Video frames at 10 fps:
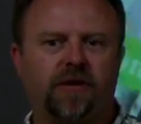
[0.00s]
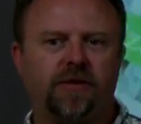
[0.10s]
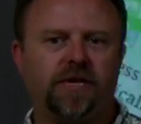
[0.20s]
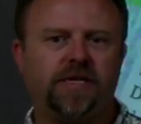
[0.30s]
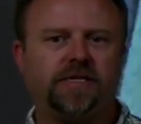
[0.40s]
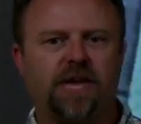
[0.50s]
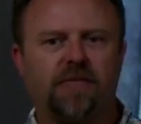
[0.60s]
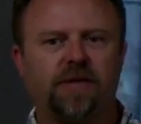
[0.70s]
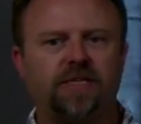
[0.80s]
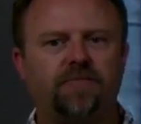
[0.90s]
need
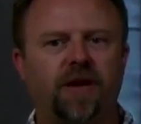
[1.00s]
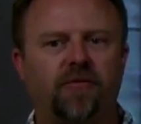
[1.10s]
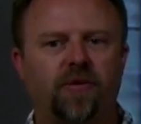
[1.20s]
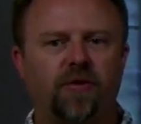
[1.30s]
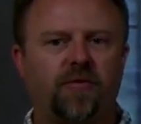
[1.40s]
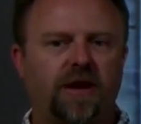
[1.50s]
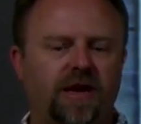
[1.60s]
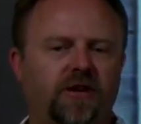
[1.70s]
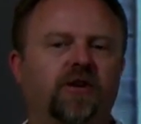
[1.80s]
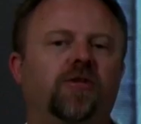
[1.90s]
statements, but what we want
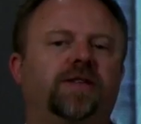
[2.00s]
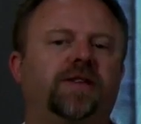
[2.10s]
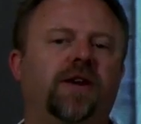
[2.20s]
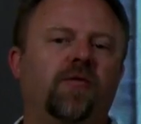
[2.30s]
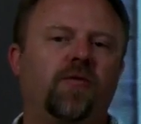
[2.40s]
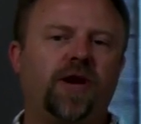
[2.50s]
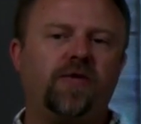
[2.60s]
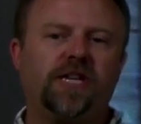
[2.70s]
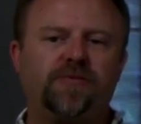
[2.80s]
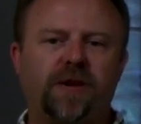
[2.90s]
to do is that we want to
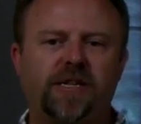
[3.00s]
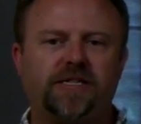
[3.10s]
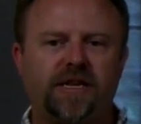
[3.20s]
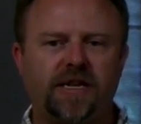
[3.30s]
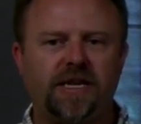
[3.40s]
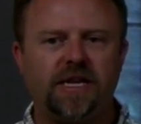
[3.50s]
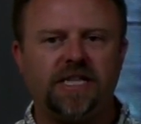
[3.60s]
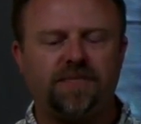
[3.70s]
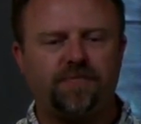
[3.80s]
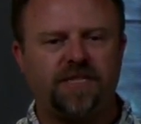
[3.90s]
express the
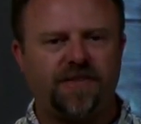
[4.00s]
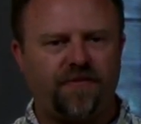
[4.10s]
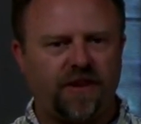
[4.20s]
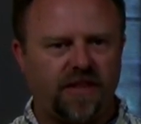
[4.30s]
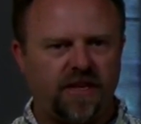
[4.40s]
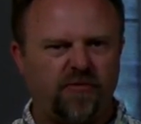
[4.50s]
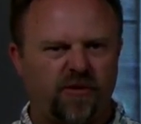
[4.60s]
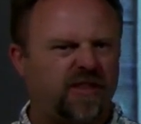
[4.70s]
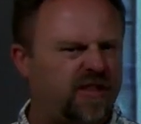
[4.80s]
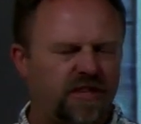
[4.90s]
needs specifically
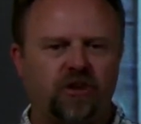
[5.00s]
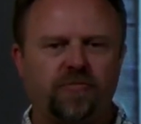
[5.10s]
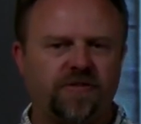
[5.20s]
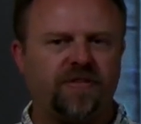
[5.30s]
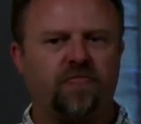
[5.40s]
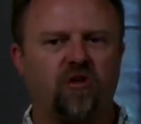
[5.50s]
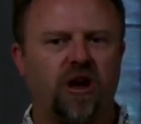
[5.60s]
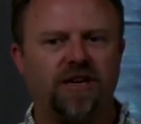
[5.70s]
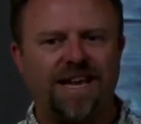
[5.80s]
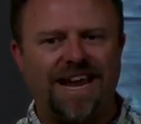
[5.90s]
in terms of some
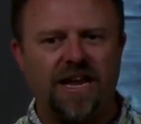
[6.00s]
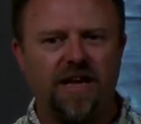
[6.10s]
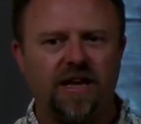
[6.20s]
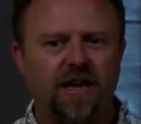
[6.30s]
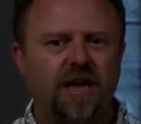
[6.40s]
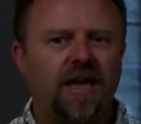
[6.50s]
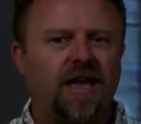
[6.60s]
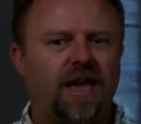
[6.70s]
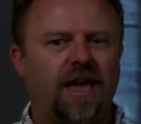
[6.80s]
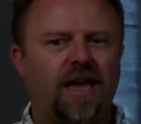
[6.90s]
raw data,
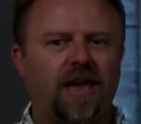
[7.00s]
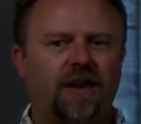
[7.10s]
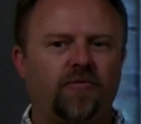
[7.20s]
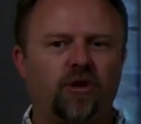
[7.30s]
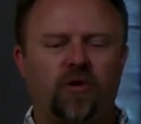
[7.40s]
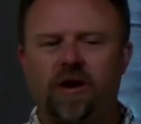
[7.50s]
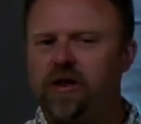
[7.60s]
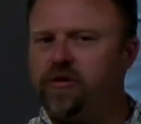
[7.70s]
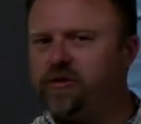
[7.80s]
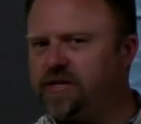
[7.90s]
and we don't want
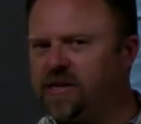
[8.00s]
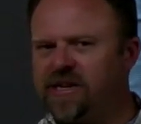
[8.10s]
to use